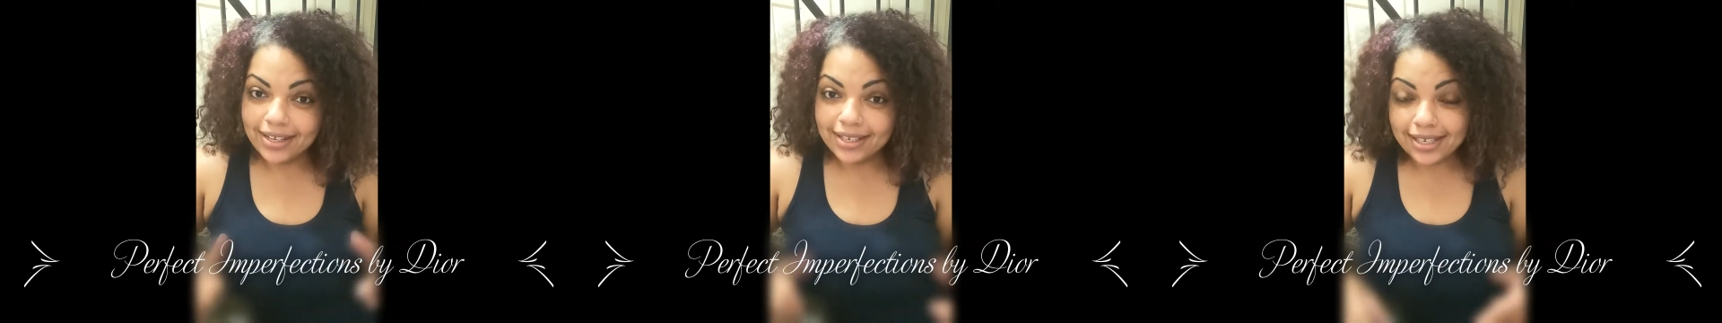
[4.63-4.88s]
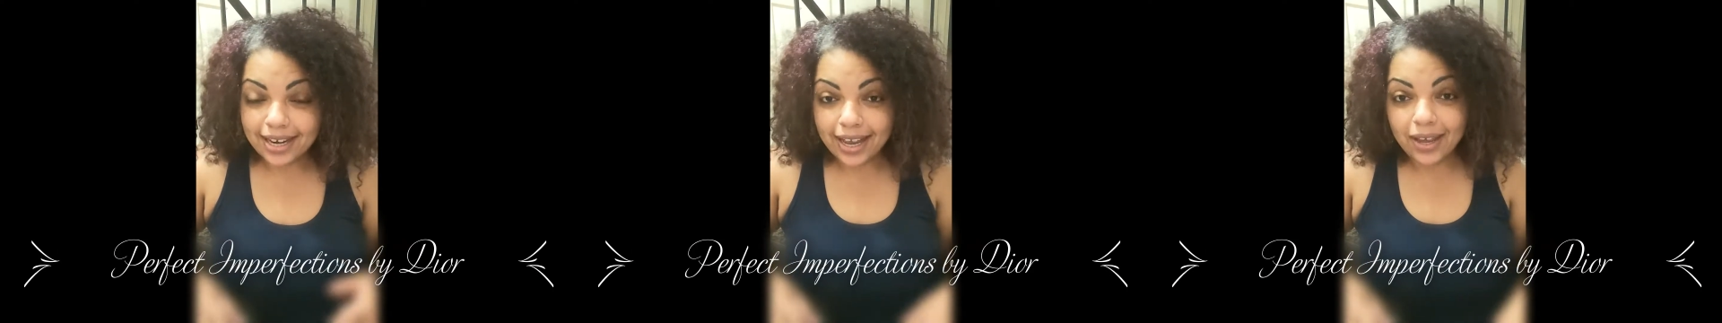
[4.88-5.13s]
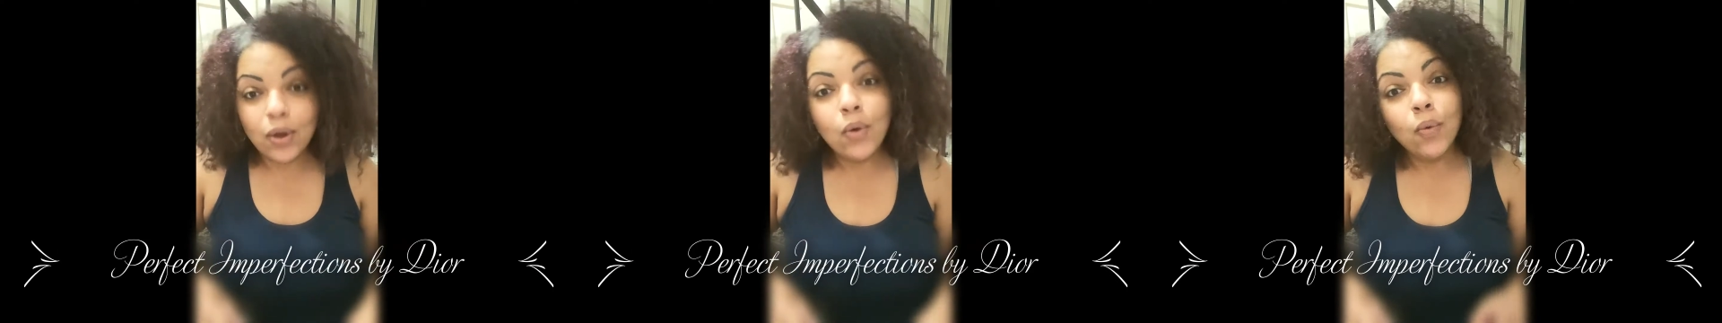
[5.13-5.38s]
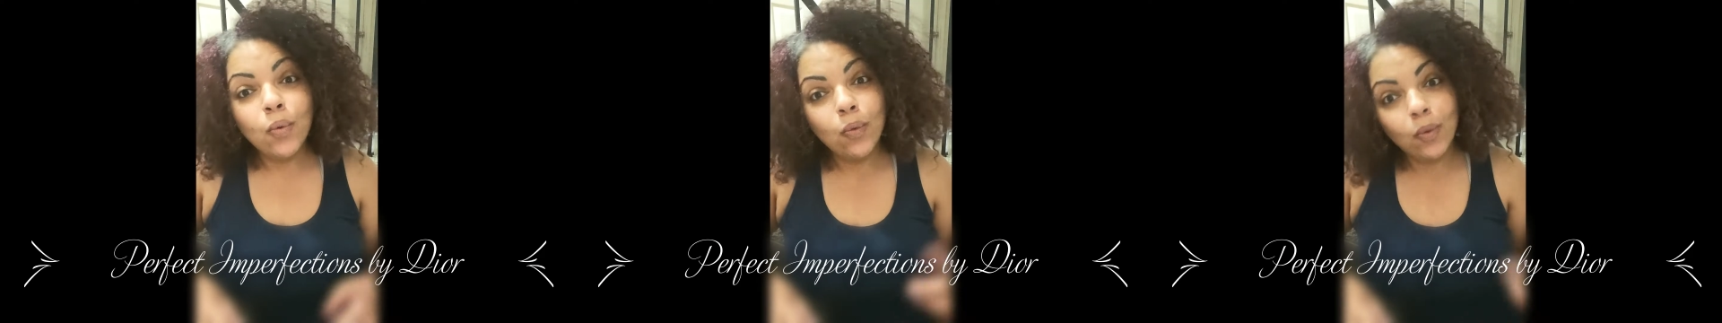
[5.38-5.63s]
Today,
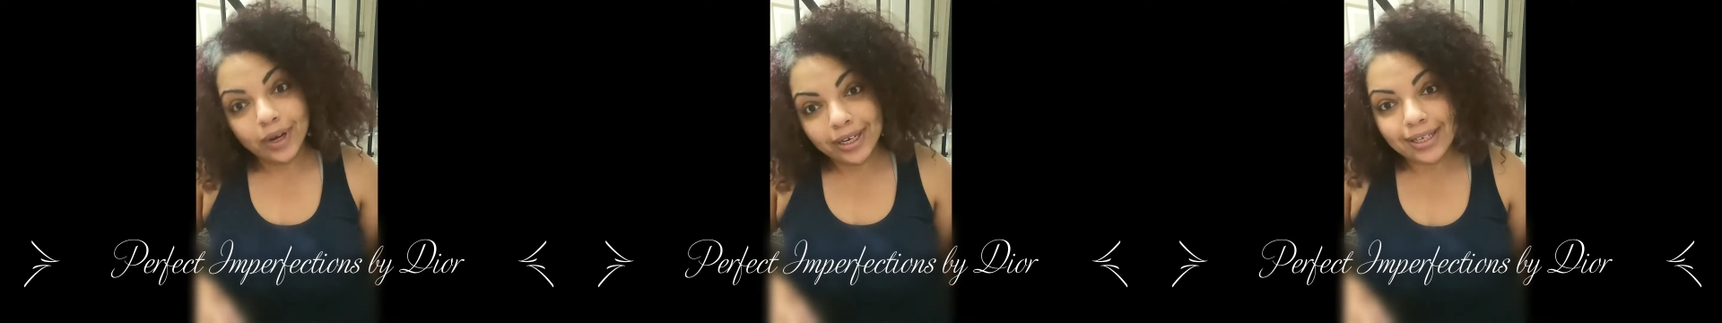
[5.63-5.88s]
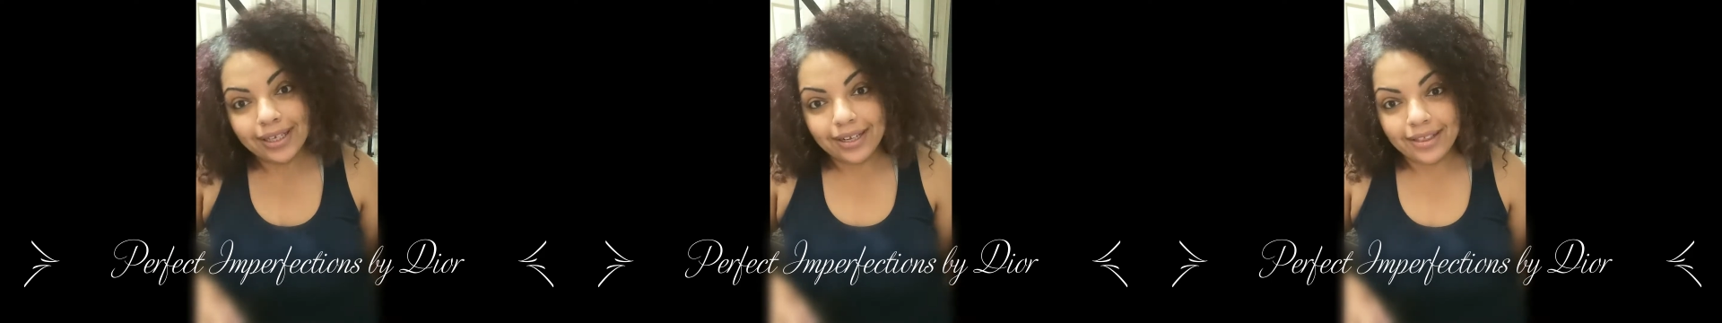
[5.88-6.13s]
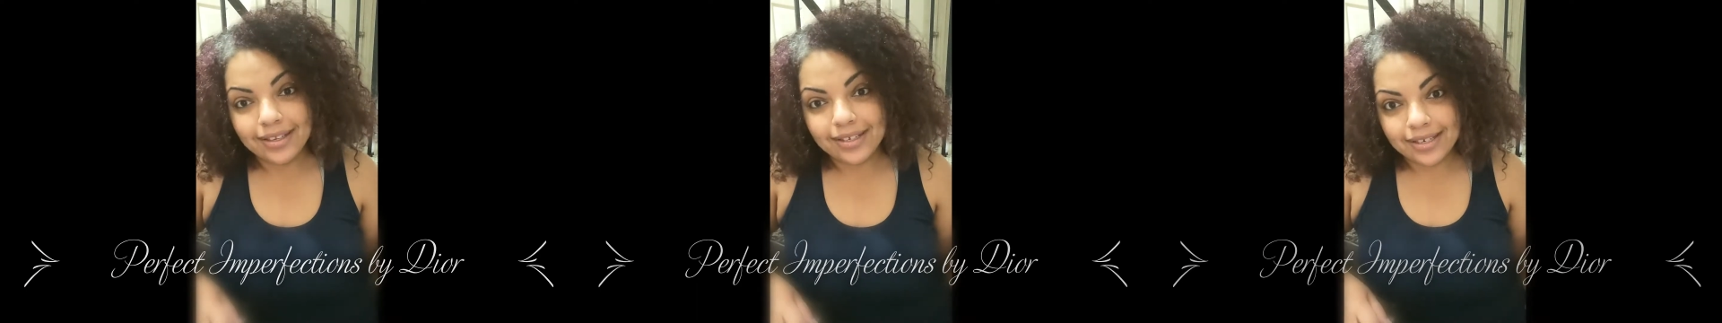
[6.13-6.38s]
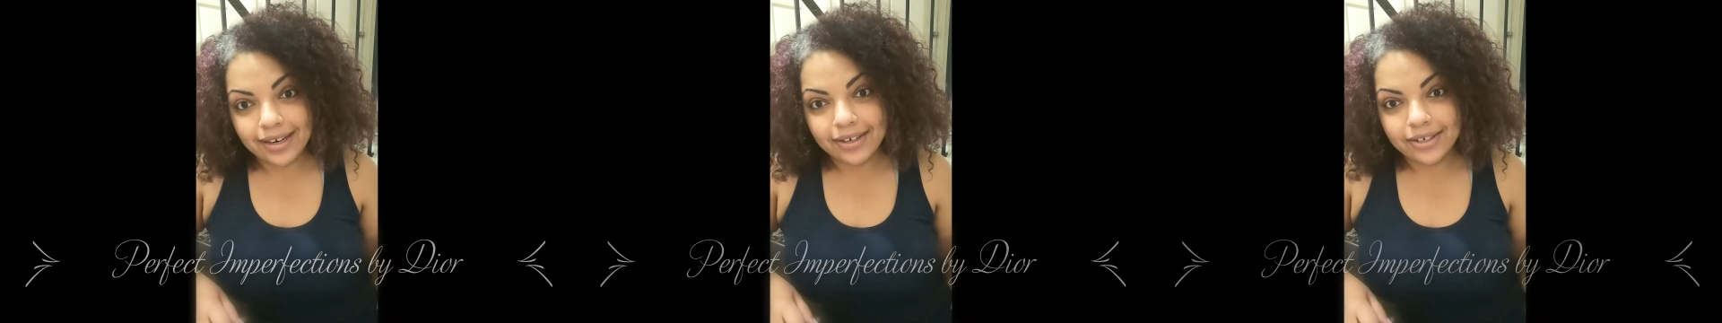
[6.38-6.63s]
we're cleaning the
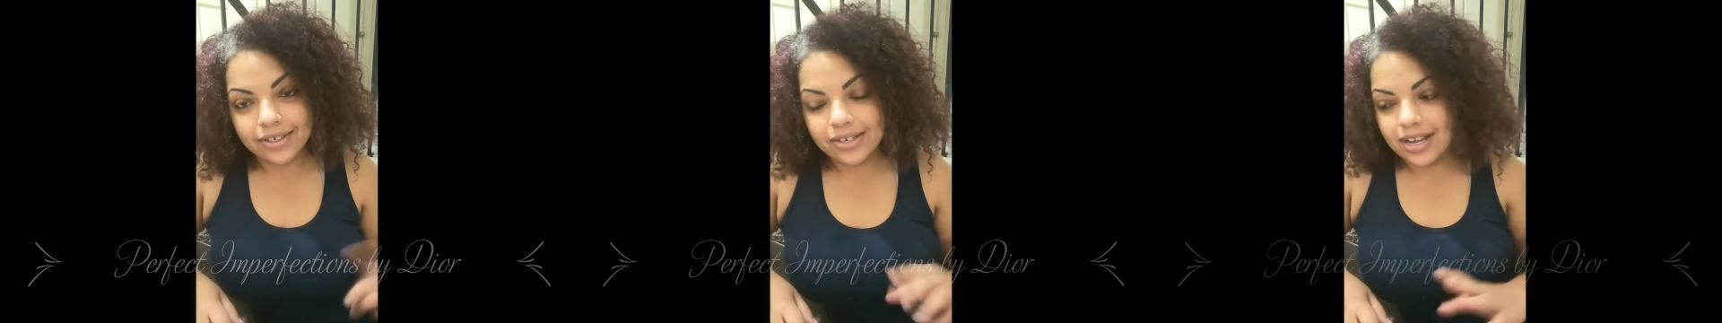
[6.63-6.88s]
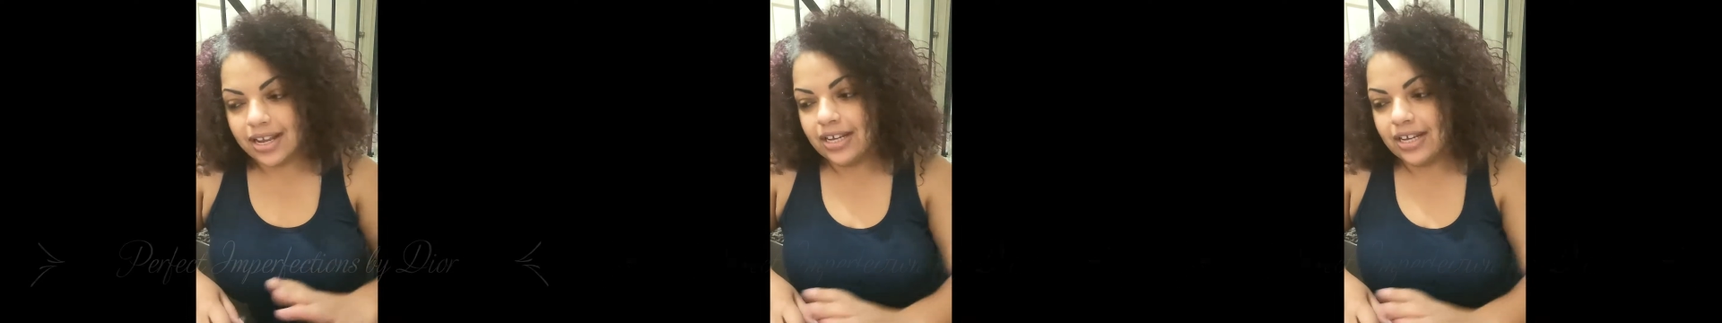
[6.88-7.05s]
stairs.